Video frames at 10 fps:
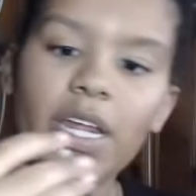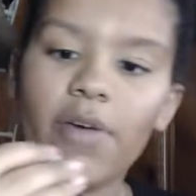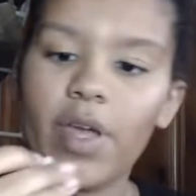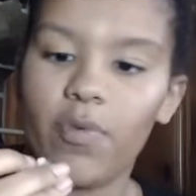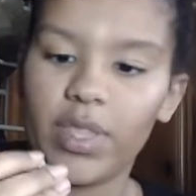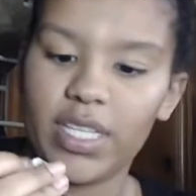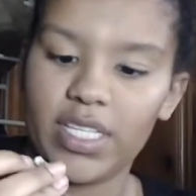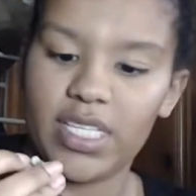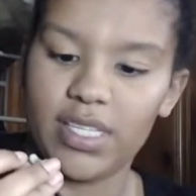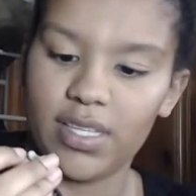go in with
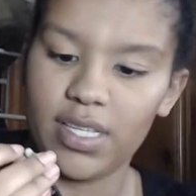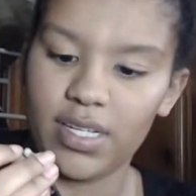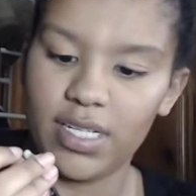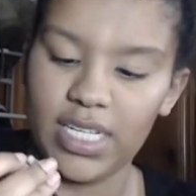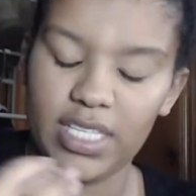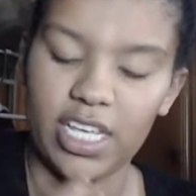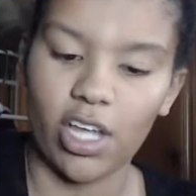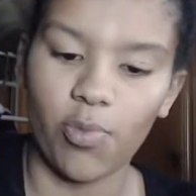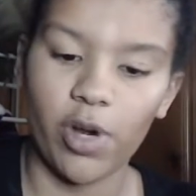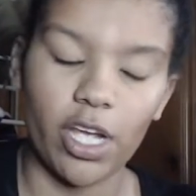this detail
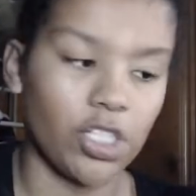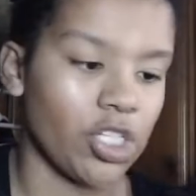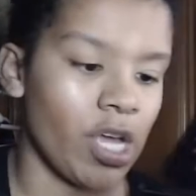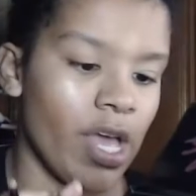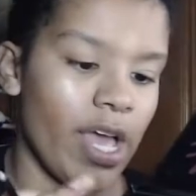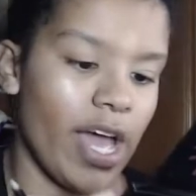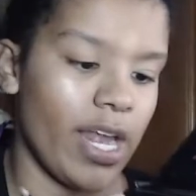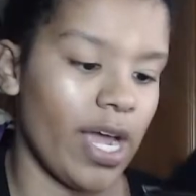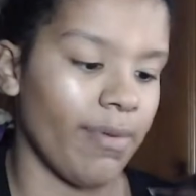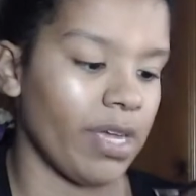brush and
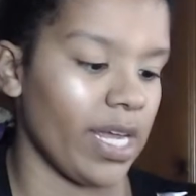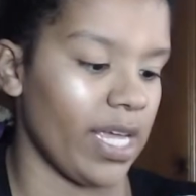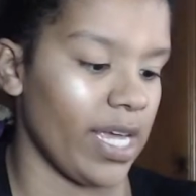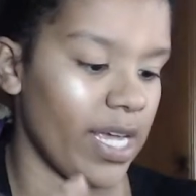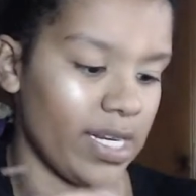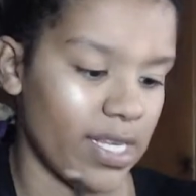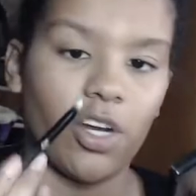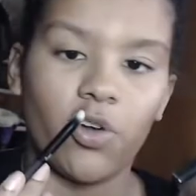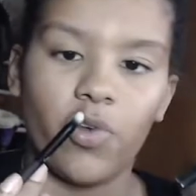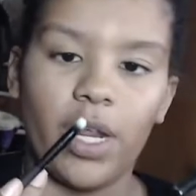I'm gonna get some
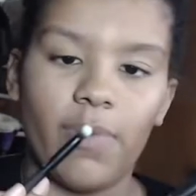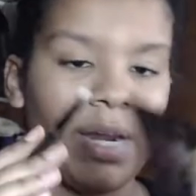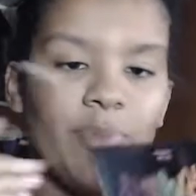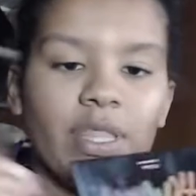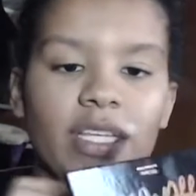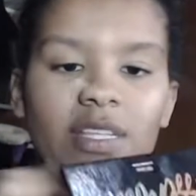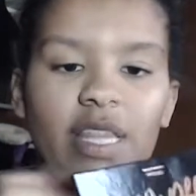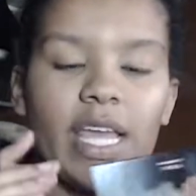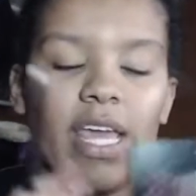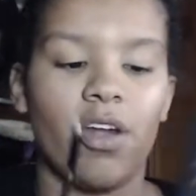cream. I'm gonna put this on
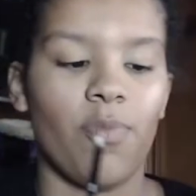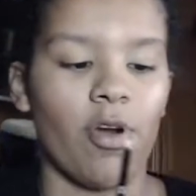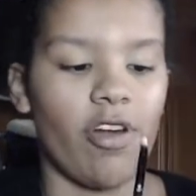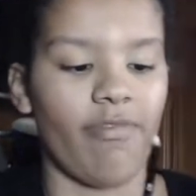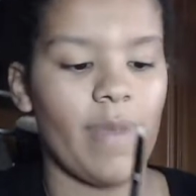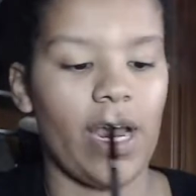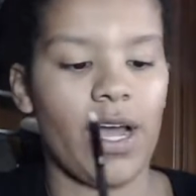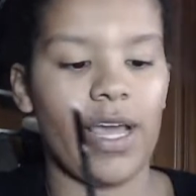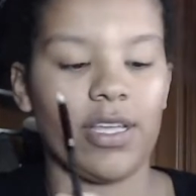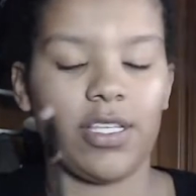the inner part of my
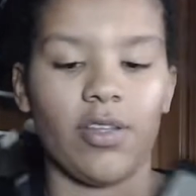eye. So